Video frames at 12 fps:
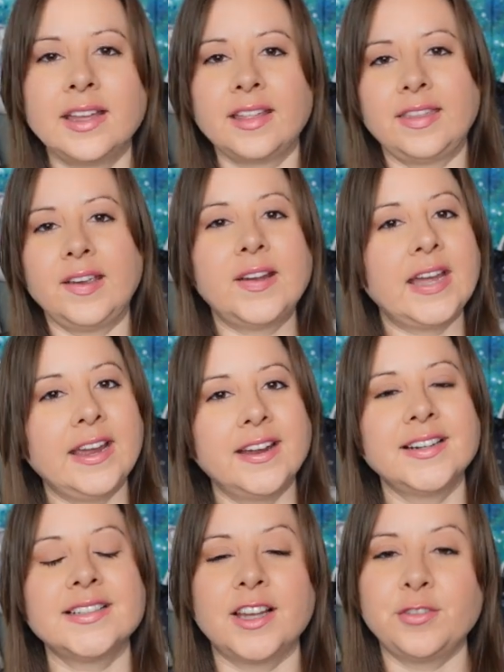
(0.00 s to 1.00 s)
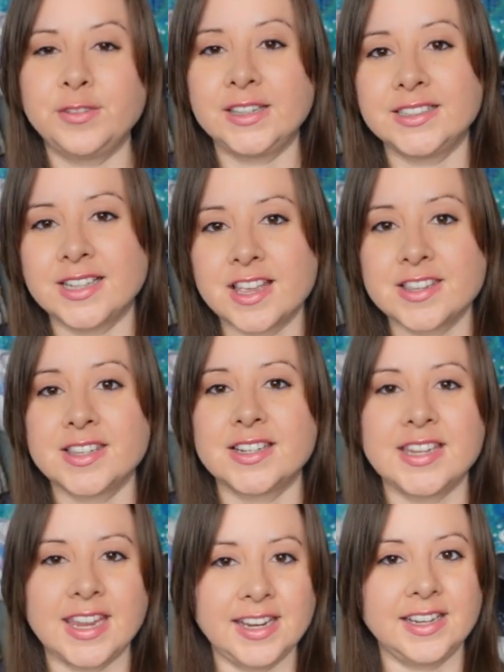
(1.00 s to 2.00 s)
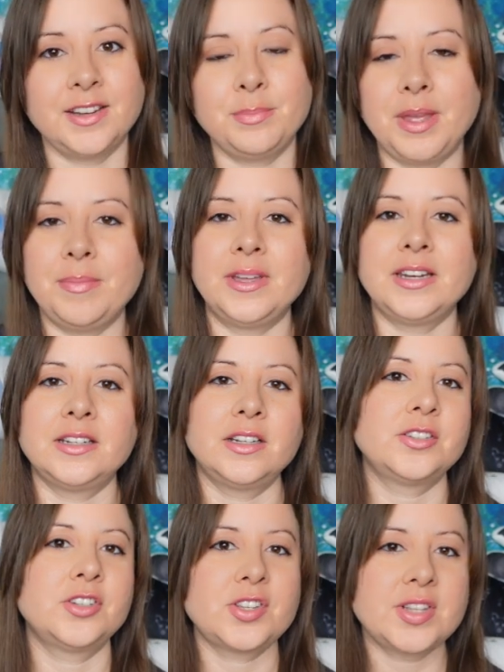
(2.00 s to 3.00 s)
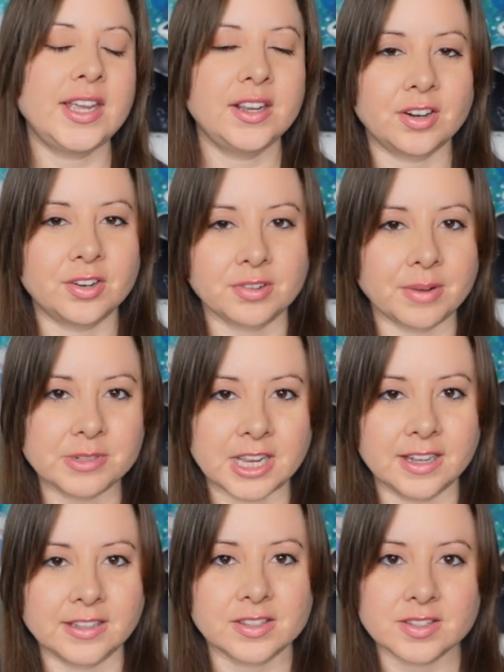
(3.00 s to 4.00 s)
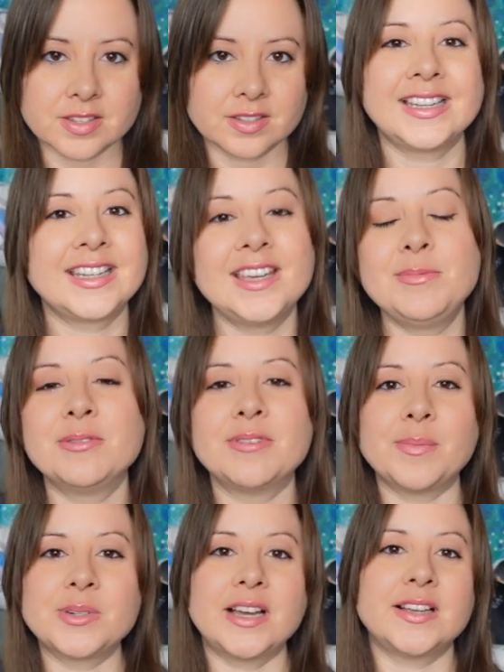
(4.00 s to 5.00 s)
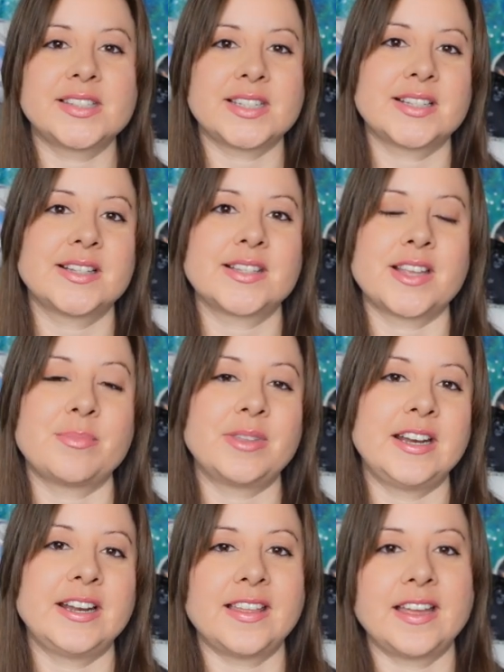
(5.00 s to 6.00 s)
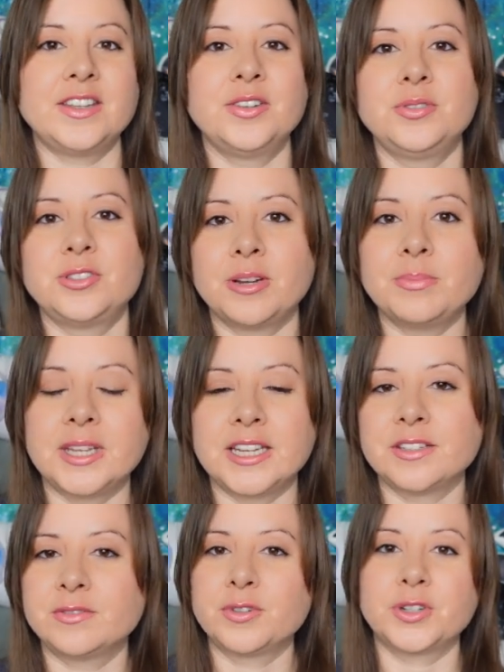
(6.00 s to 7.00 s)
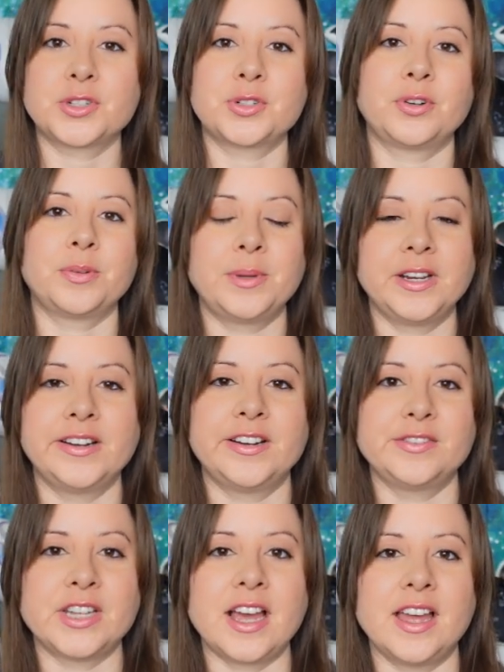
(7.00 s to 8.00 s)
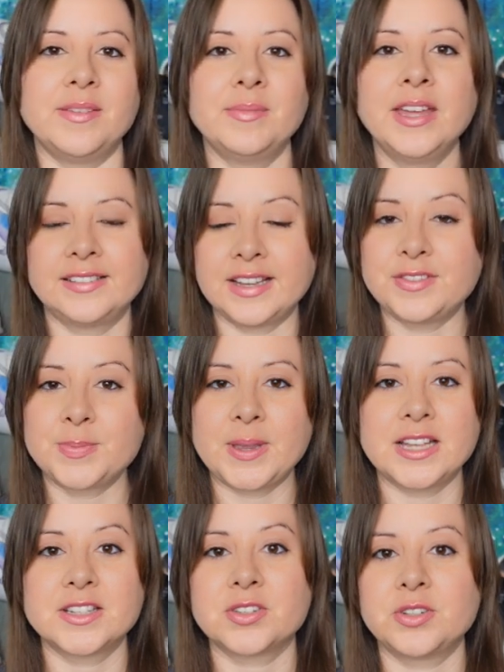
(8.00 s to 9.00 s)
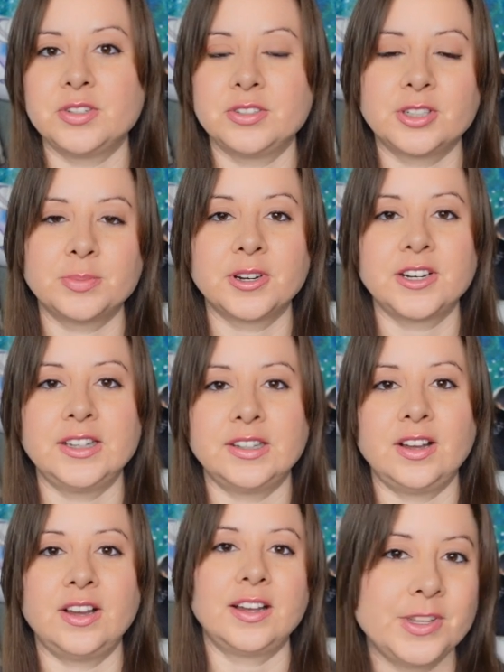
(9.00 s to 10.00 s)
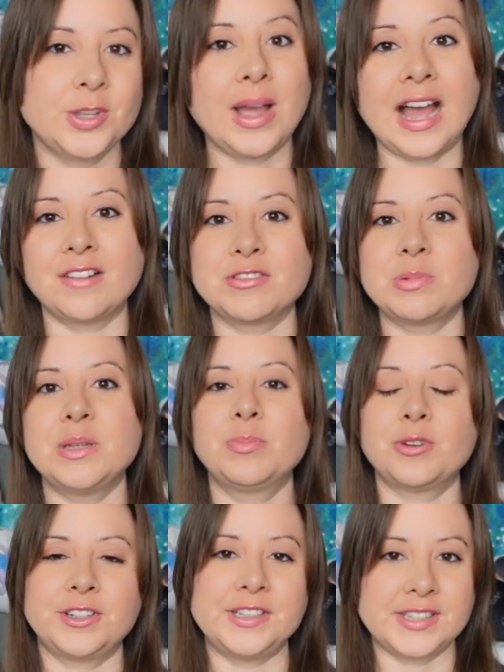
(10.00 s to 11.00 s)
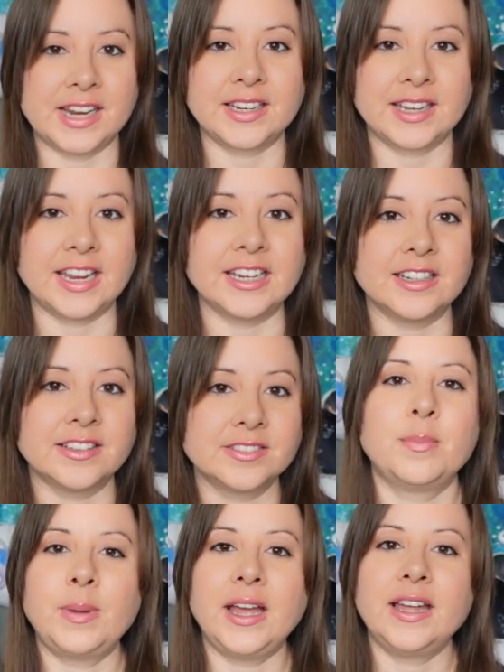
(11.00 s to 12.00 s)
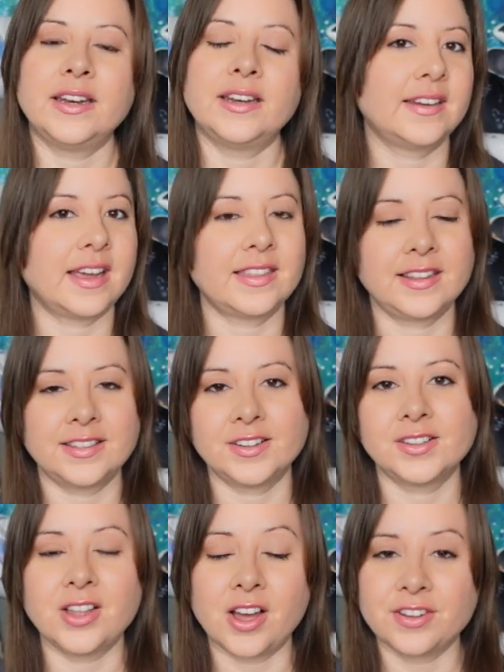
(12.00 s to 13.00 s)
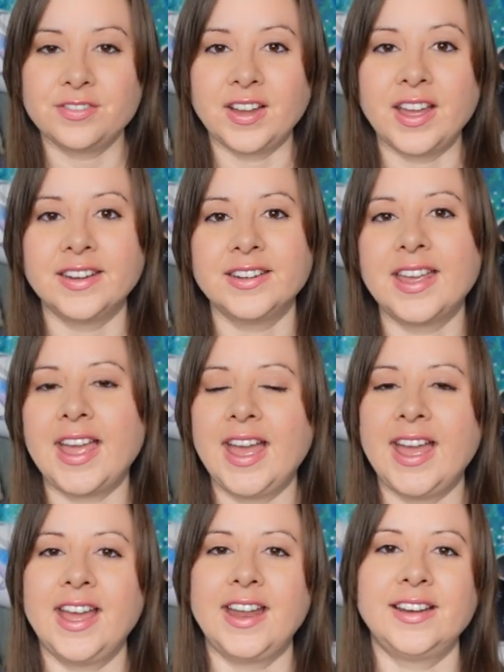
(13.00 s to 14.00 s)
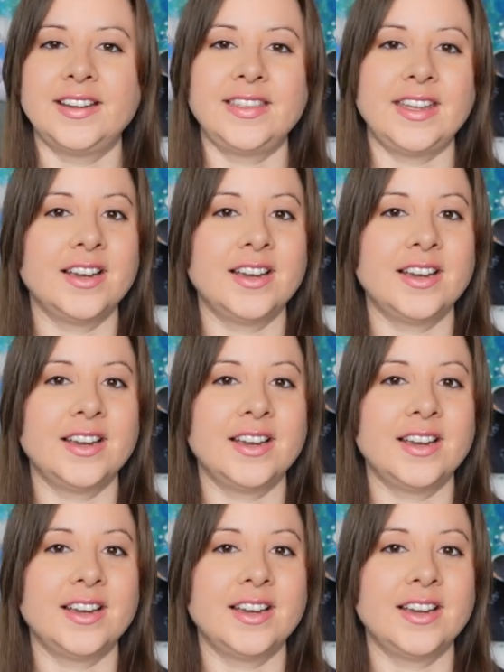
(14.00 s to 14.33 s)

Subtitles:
Their care definitely does take commitment, just like all reptiles. Keeping reptiles isn't something that you jump in for a short period of time. Lifespans are usually pretty long. You have to be pretty dedicated, but I think they're a lot of fun and they